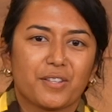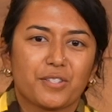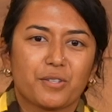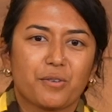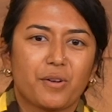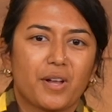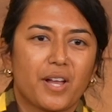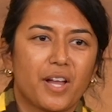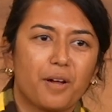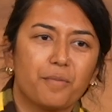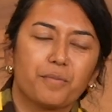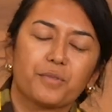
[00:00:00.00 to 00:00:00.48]
So
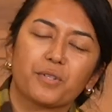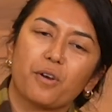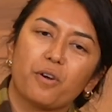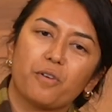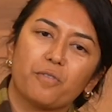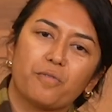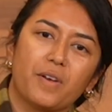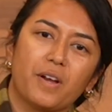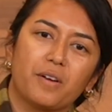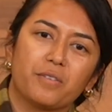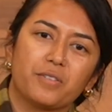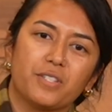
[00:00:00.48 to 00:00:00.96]
I helped
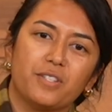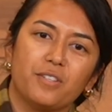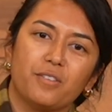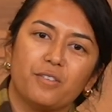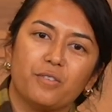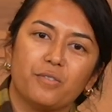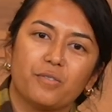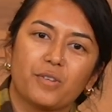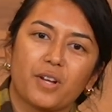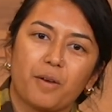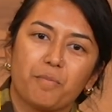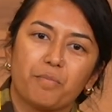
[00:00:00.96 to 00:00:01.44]
co-found
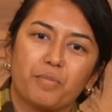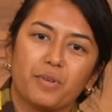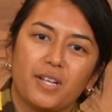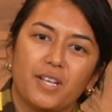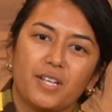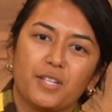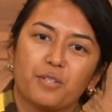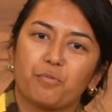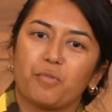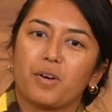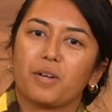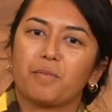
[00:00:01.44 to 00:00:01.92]
two
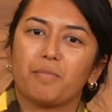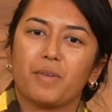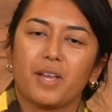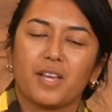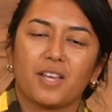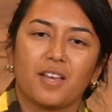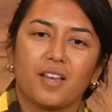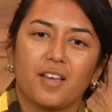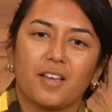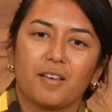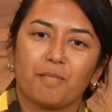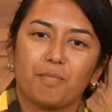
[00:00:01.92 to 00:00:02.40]
companies, one
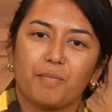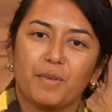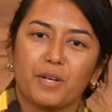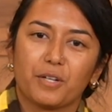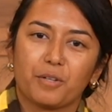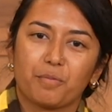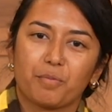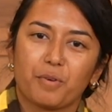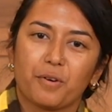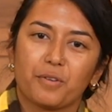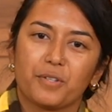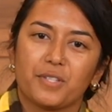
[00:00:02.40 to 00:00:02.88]
making
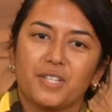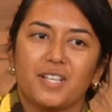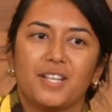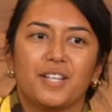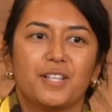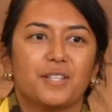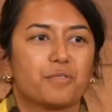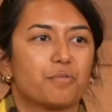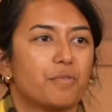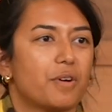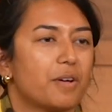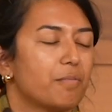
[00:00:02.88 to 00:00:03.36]
milk
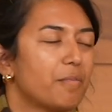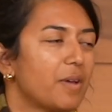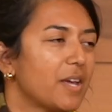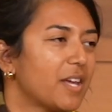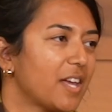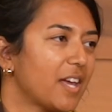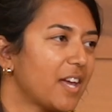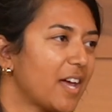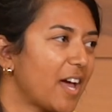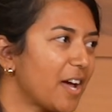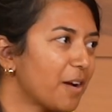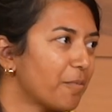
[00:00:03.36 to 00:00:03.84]
proteins, one
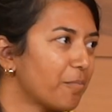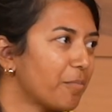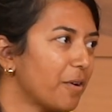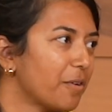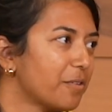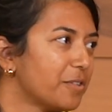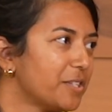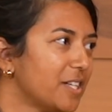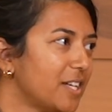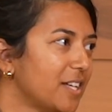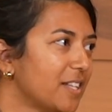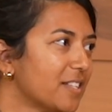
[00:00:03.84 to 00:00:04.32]
making egg
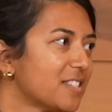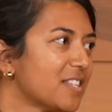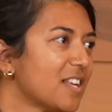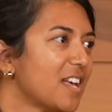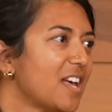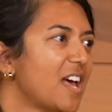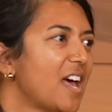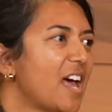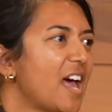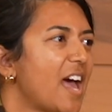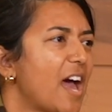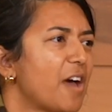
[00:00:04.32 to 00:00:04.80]
proteins.
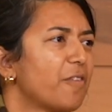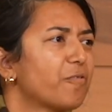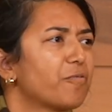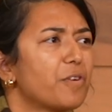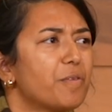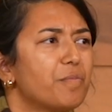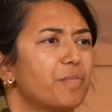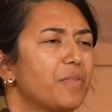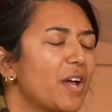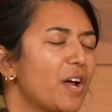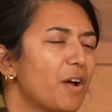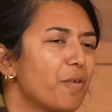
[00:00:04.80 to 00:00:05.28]
And
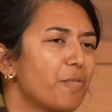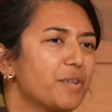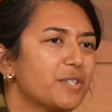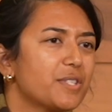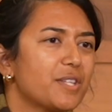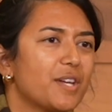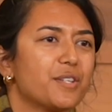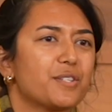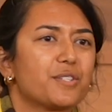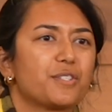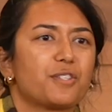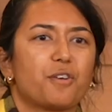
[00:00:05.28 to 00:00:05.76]
from there, we
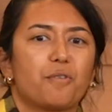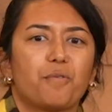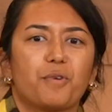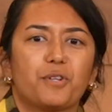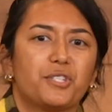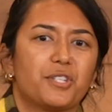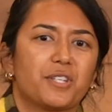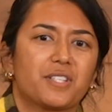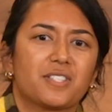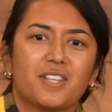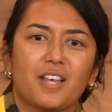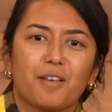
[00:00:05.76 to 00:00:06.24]
saw so
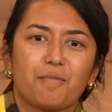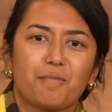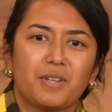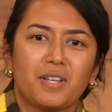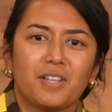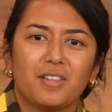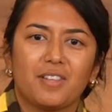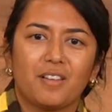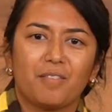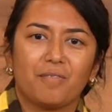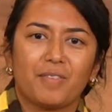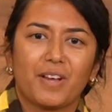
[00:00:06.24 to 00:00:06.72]
much excitement
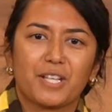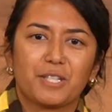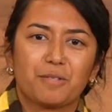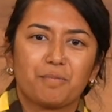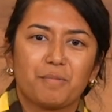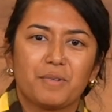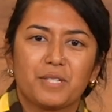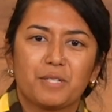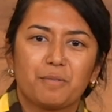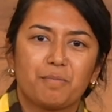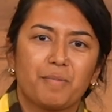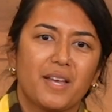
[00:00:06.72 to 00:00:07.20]
in the
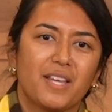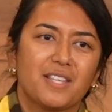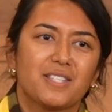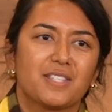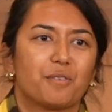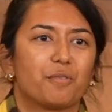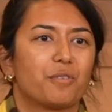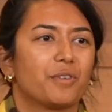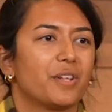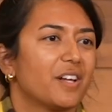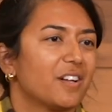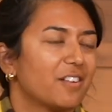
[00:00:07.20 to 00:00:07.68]
investment space. They
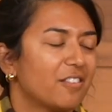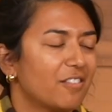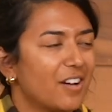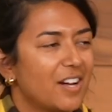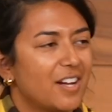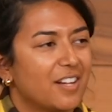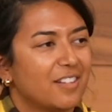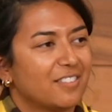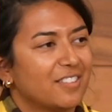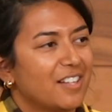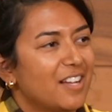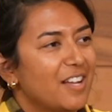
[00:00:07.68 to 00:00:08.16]
were like,
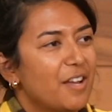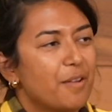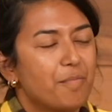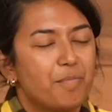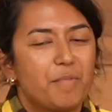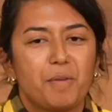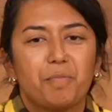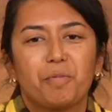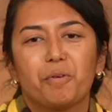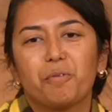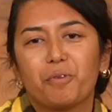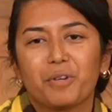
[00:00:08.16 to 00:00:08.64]
great,
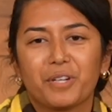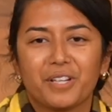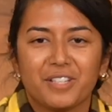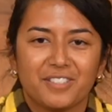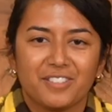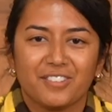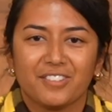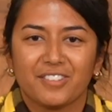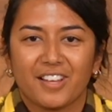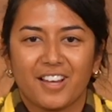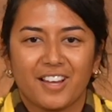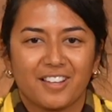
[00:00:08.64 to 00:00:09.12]
people want to
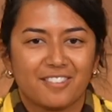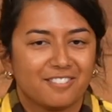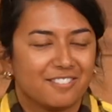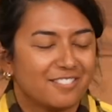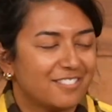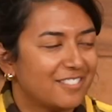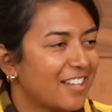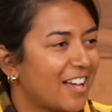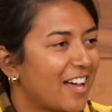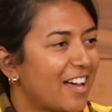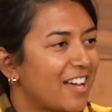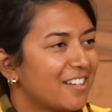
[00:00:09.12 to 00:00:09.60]
do that.
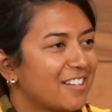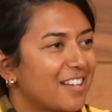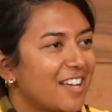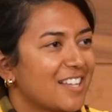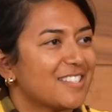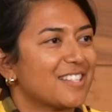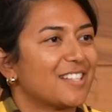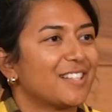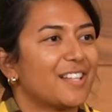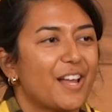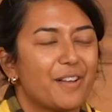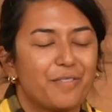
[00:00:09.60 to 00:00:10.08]
That
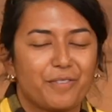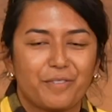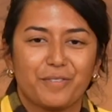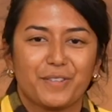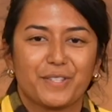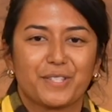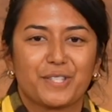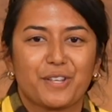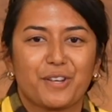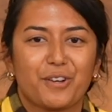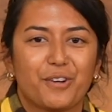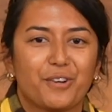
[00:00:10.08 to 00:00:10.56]
has a life of
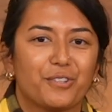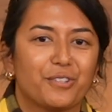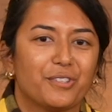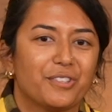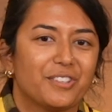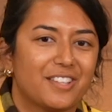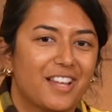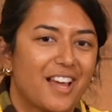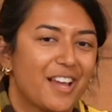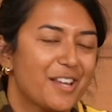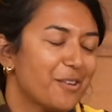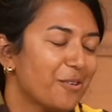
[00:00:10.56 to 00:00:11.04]
its own.
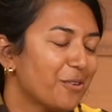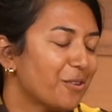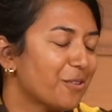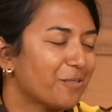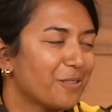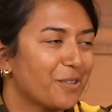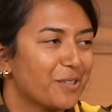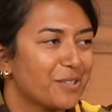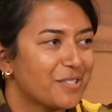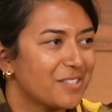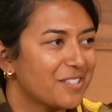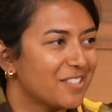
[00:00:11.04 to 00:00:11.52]
That
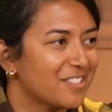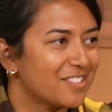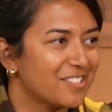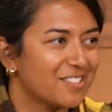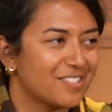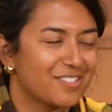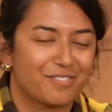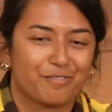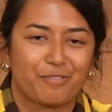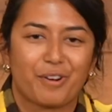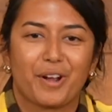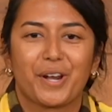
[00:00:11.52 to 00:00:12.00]
universe
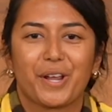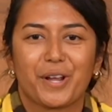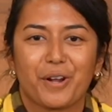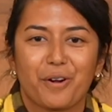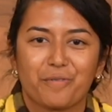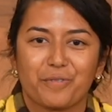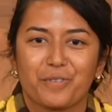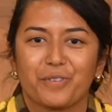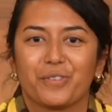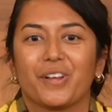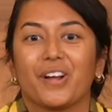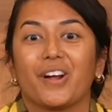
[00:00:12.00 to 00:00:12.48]
is running
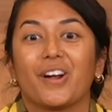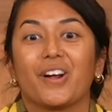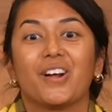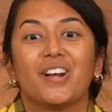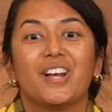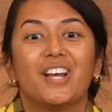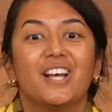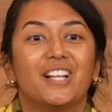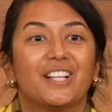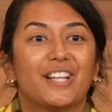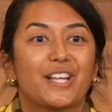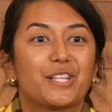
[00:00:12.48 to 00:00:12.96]
over there.
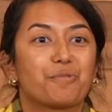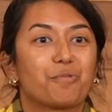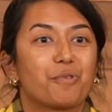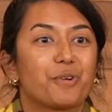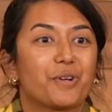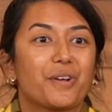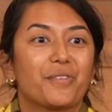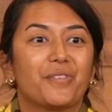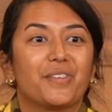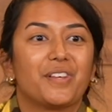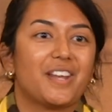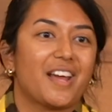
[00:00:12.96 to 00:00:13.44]
Let's work
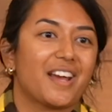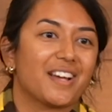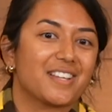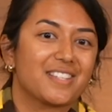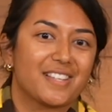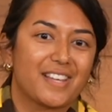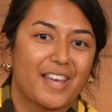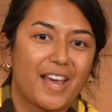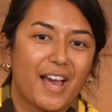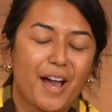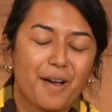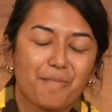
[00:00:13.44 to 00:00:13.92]
on the next
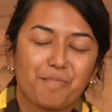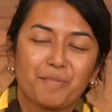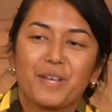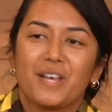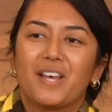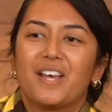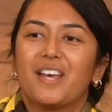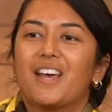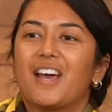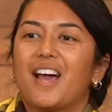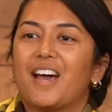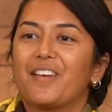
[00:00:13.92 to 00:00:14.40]
gap.
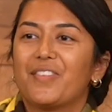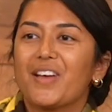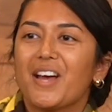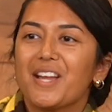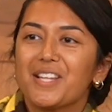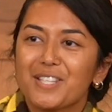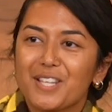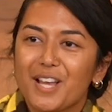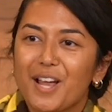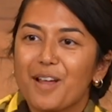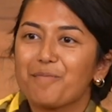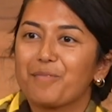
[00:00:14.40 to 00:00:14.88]
At that
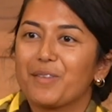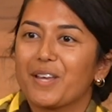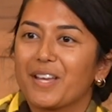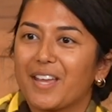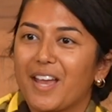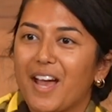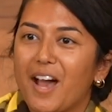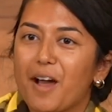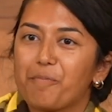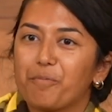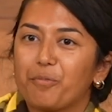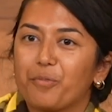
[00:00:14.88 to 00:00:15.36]
time, the
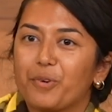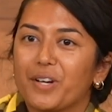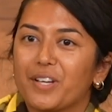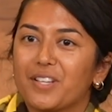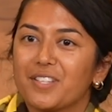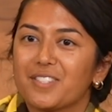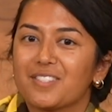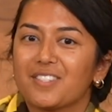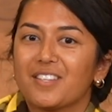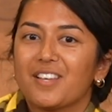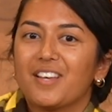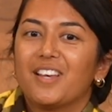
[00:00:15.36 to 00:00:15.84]
gap
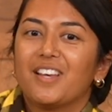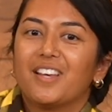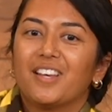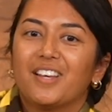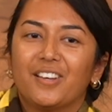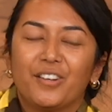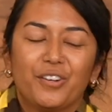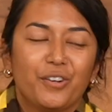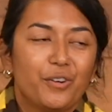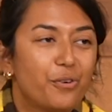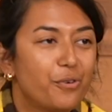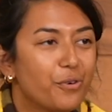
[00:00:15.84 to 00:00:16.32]
was,
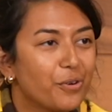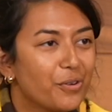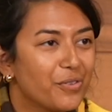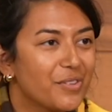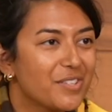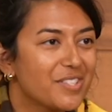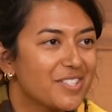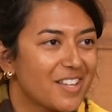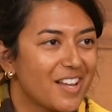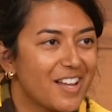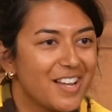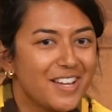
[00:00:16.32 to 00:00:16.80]
who are the
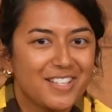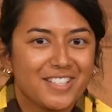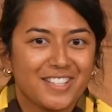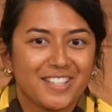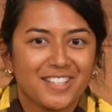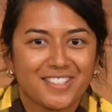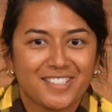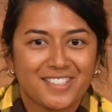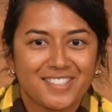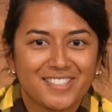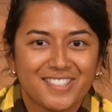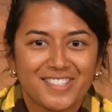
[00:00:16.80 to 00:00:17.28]

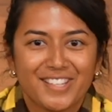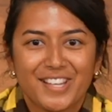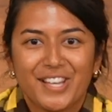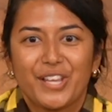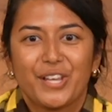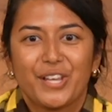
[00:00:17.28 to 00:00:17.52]
scientists?